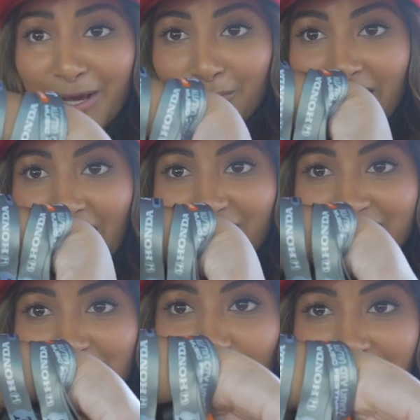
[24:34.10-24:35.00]
and we have
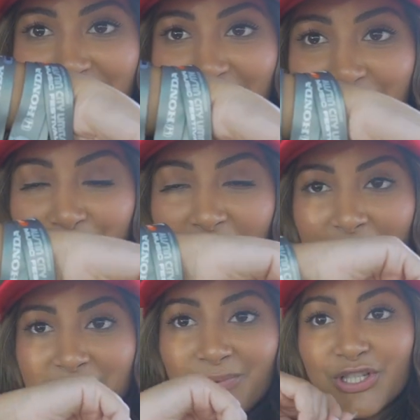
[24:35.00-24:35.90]
this Honda stage
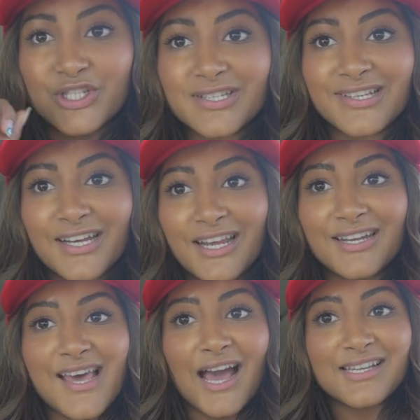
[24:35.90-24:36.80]
band, which is gonna get
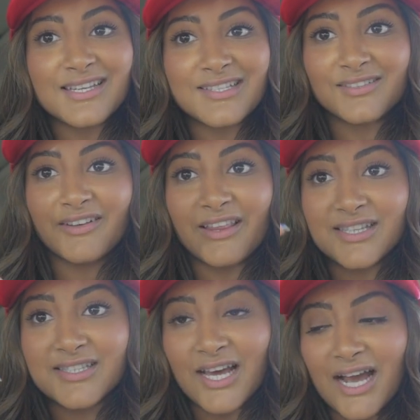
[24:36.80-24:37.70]
us access to like
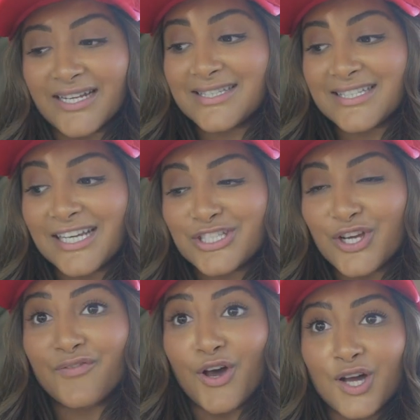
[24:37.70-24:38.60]
the side stage
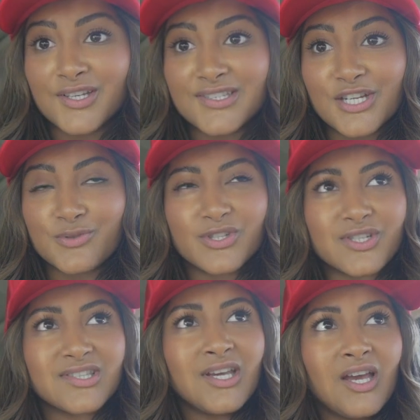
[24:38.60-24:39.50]
of the Honda stage, which
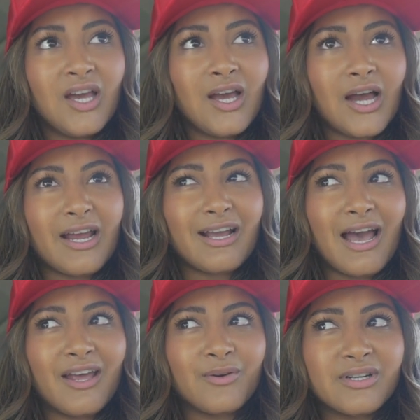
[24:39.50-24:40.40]
is I
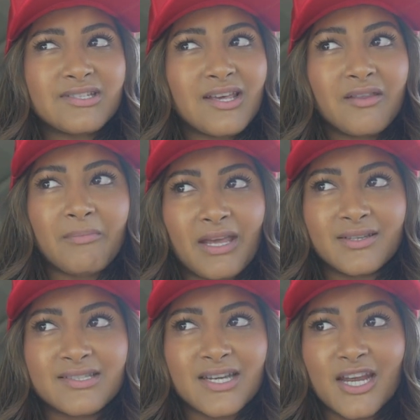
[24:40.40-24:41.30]
kind of want to say the
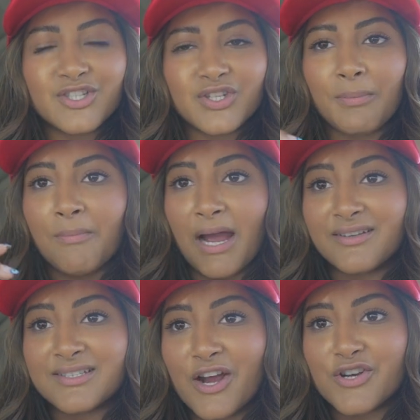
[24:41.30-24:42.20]
main stage. Like
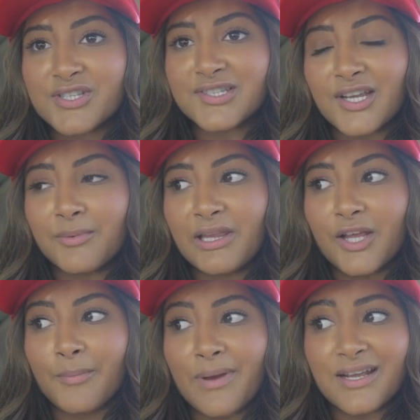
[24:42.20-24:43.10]
Miley Cyrus is going to be
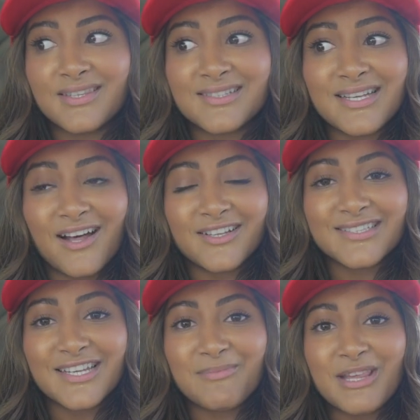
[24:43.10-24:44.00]
there, Meg The
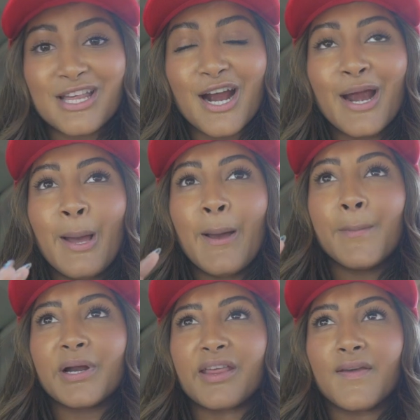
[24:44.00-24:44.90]
Stallion's going to be there,
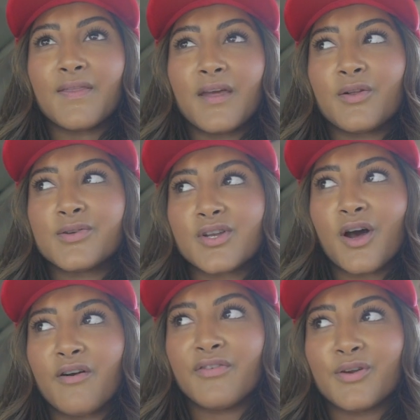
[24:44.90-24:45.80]
but I think they close it
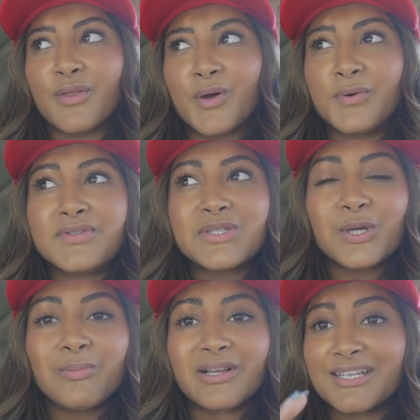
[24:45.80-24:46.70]
off for those
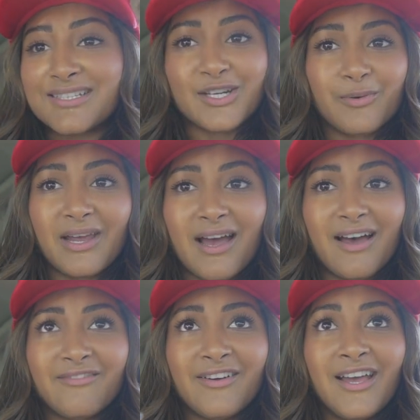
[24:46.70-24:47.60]
two. But like still, we
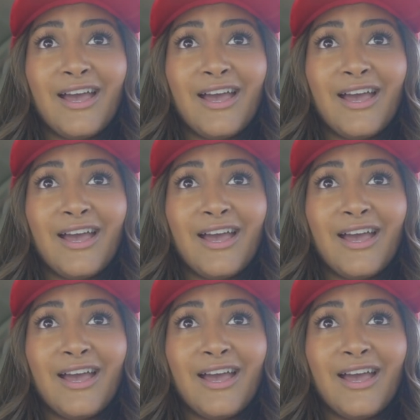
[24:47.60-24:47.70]
have